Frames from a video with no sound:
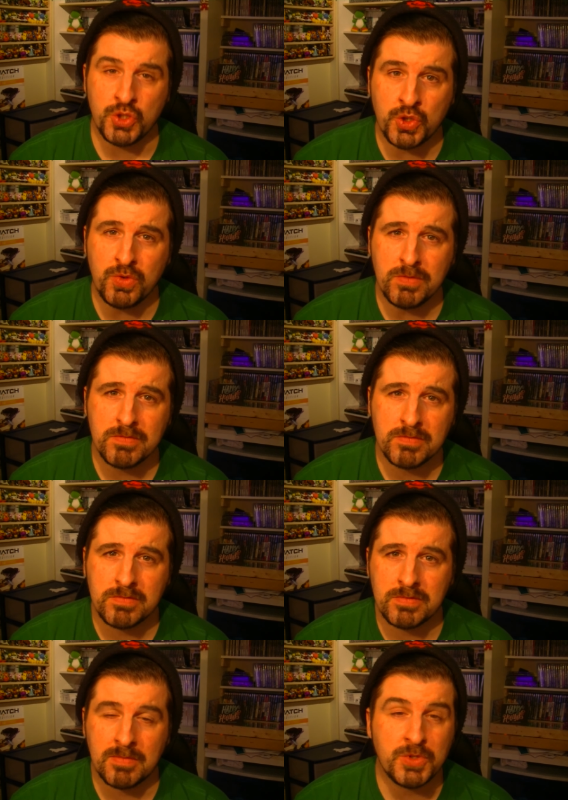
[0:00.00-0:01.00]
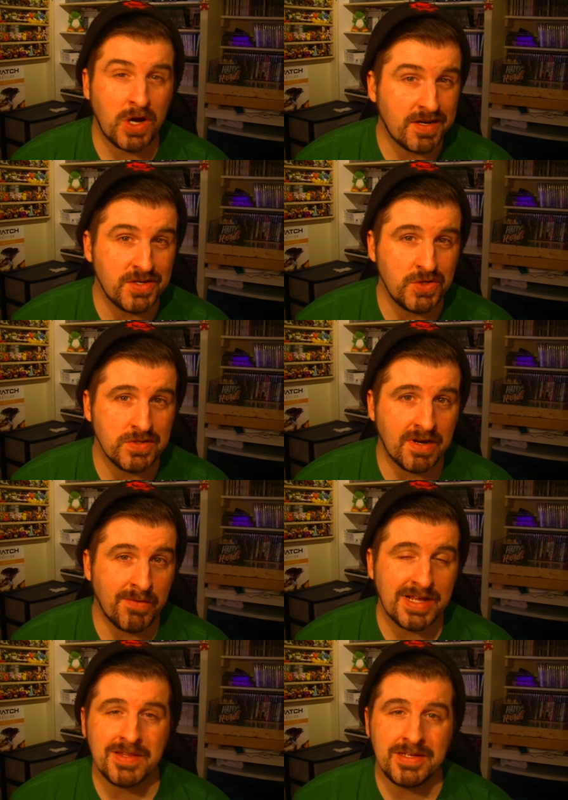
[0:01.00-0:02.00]
do talking to you
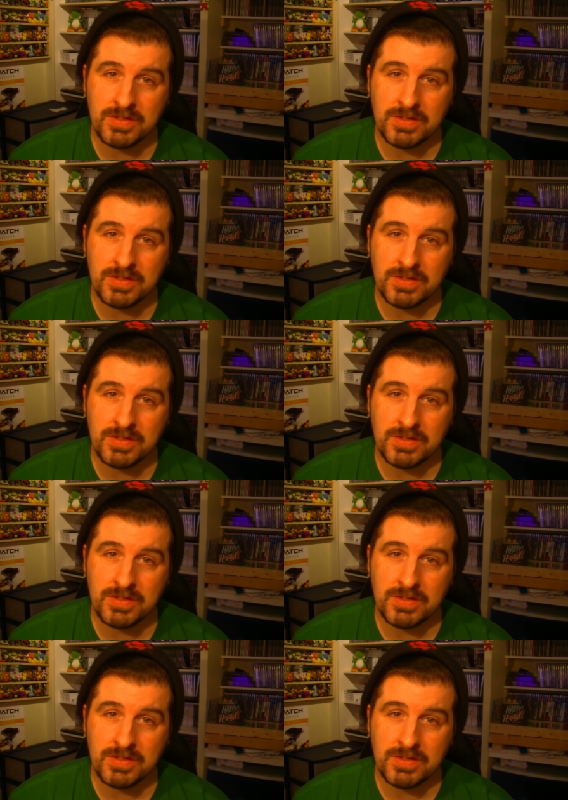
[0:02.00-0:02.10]
directly.